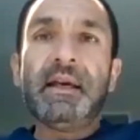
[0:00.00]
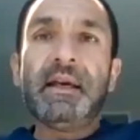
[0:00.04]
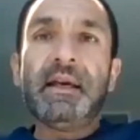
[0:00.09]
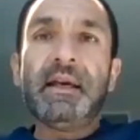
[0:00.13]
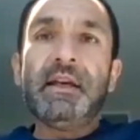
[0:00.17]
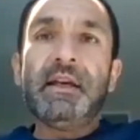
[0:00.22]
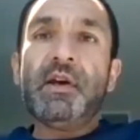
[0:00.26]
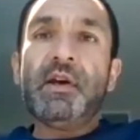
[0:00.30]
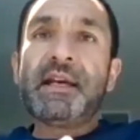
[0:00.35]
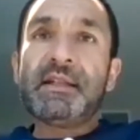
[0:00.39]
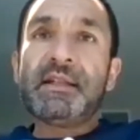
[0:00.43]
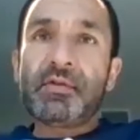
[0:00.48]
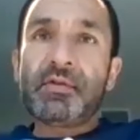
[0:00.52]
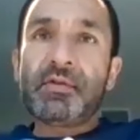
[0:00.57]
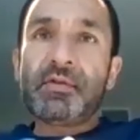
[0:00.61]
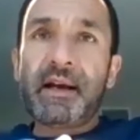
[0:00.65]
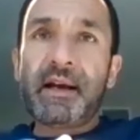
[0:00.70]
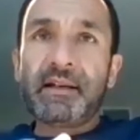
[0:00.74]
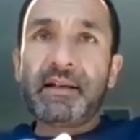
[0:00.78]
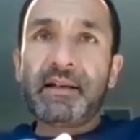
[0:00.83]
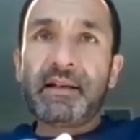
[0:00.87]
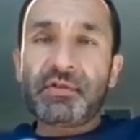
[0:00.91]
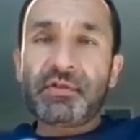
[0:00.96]
You can try
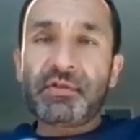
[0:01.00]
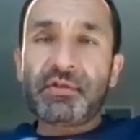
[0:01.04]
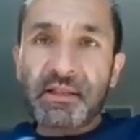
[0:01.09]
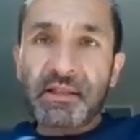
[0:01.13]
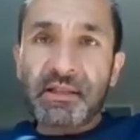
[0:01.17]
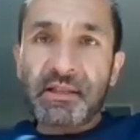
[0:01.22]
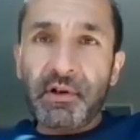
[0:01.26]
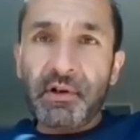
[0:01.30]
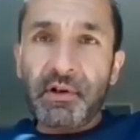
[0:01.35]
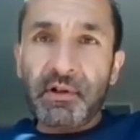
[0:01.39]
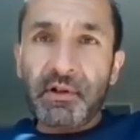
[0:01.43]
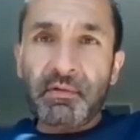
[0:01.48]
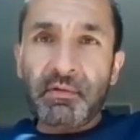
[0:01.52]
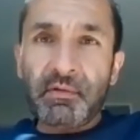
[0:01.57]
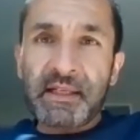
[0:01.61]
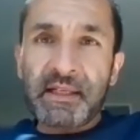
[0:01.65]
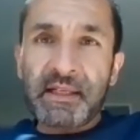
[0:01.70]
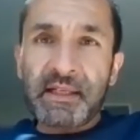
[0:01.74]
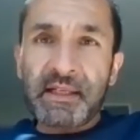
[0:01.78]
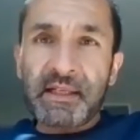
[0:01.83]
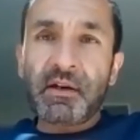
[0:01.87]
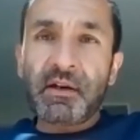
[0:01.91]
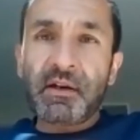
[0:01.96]
and transfer the
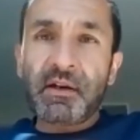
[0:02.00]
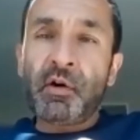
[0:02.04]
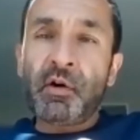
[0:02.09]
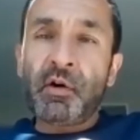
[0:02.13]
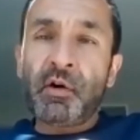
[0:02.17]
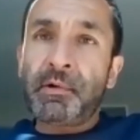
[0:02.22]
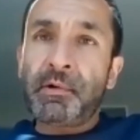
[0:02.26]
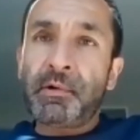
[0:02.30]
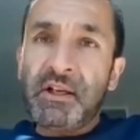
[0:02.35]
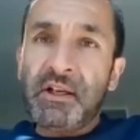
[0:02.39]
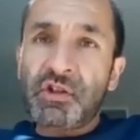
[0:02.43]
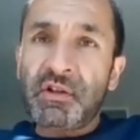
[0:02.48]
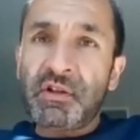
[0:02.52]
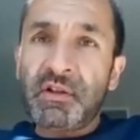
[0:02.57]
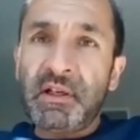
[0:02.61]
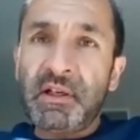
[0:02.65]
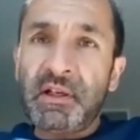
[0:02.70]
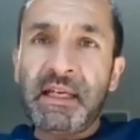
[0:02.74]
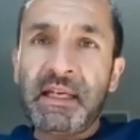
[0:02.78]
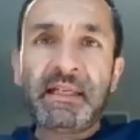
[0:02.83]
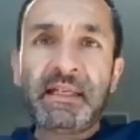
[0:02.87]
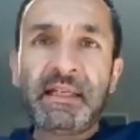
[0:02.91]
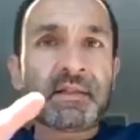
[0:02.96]
risk
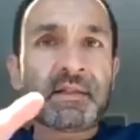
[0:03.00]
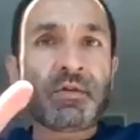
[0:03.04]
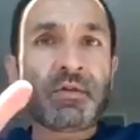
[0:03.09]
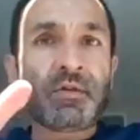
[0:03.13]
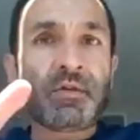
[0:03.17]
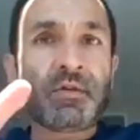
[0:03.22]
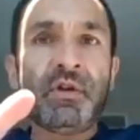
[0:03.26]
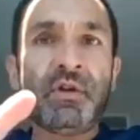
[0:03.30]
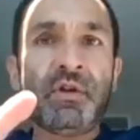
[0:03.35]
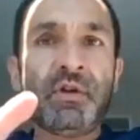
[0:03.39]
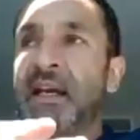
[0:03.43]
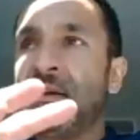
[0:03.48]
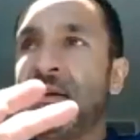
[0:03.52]
operationally so you get a